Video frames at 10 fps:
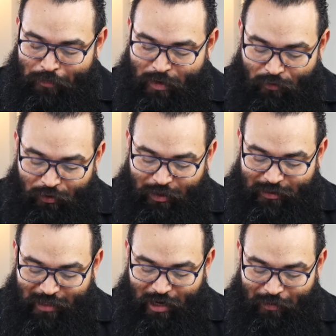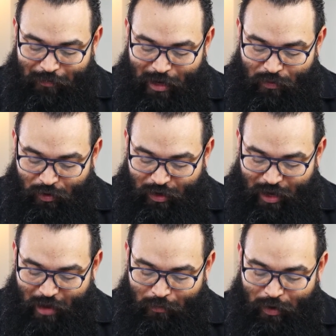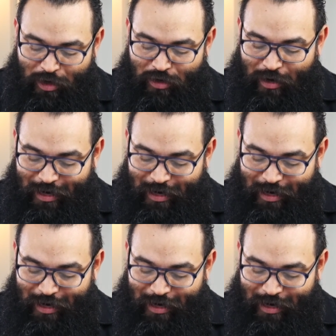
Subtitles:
for the Son of Man will come when